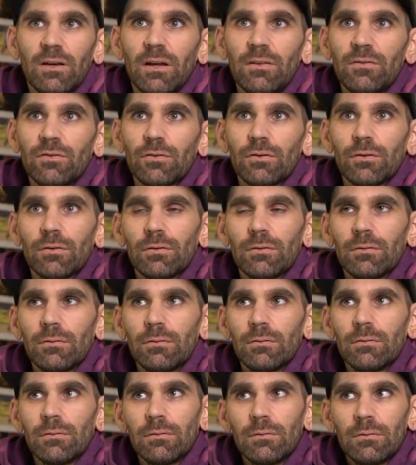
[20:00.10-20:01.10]
guns are
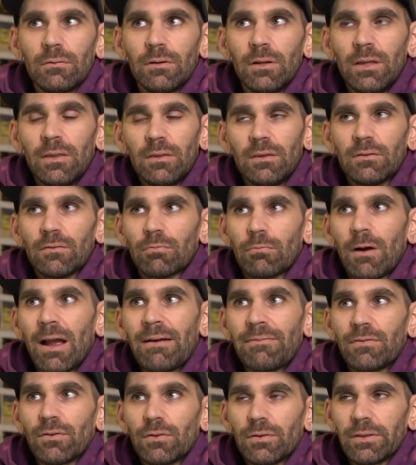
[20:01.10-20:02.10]
in this
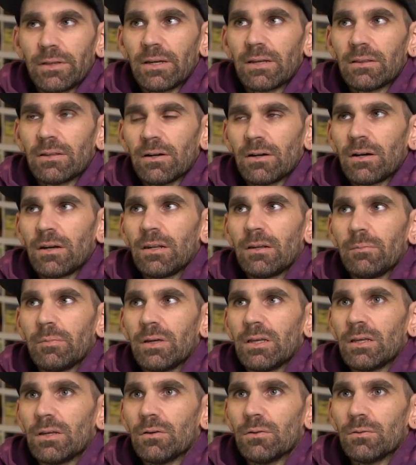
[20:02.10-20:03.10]
raffle thing. They're gonna be
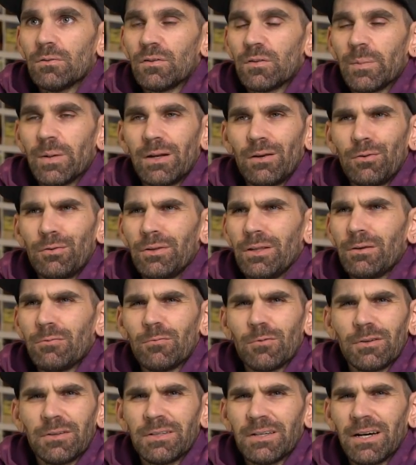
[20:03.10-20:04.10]
used, but only
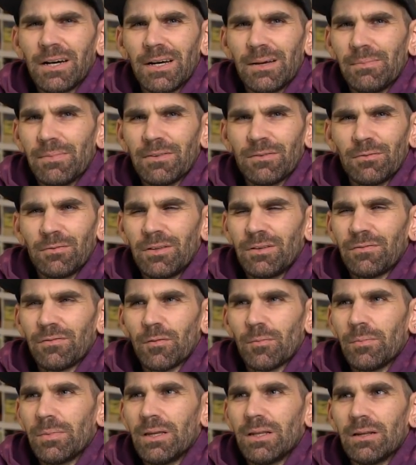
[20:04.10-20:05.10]
one time. It's only
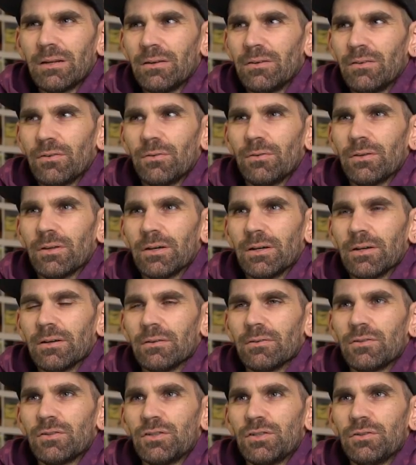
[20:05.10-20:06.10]
for me to do
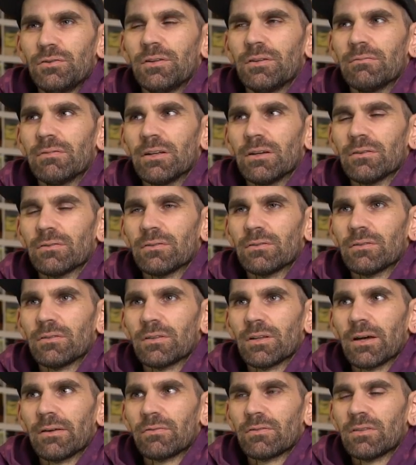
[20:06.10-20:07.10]
the shooting videos and
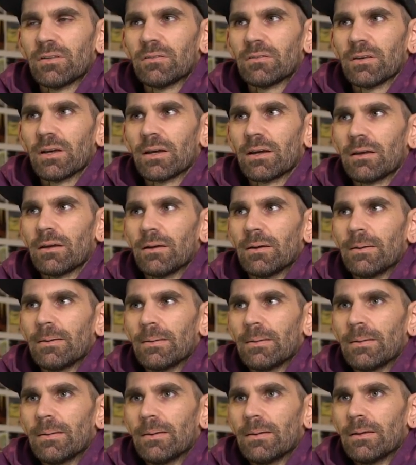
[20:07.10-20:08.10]
stuff, because it's like,
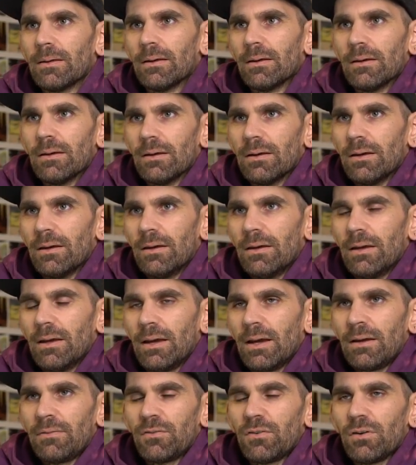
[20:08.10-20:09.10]

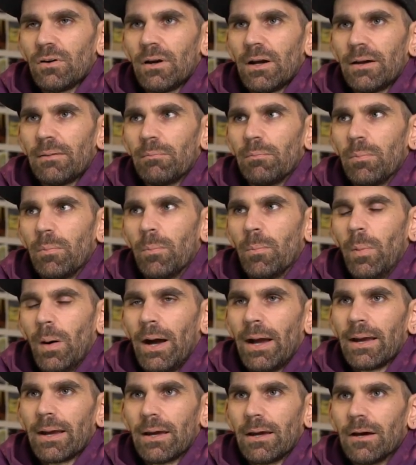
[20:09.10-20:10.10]
after I
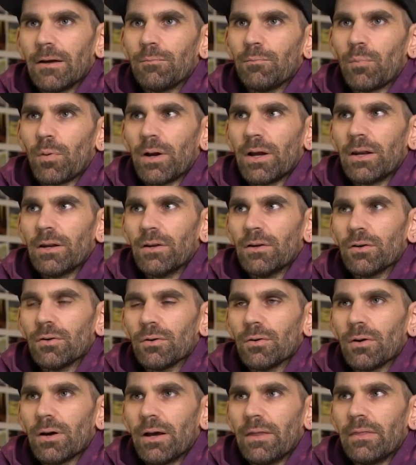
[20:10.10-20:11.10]
buy a gun brand
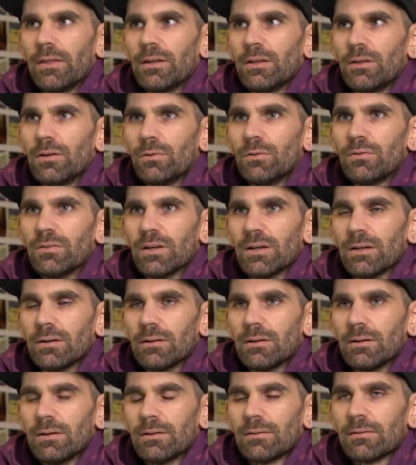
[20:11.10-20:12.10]
new and then use it,
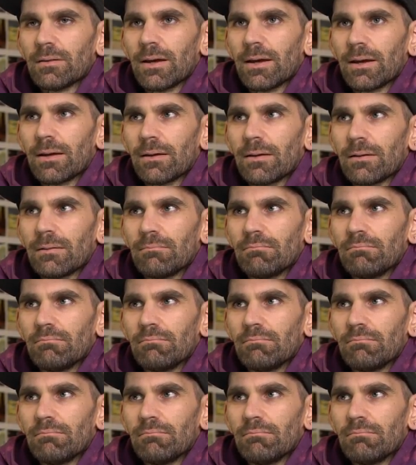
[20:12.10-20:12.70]
it's like,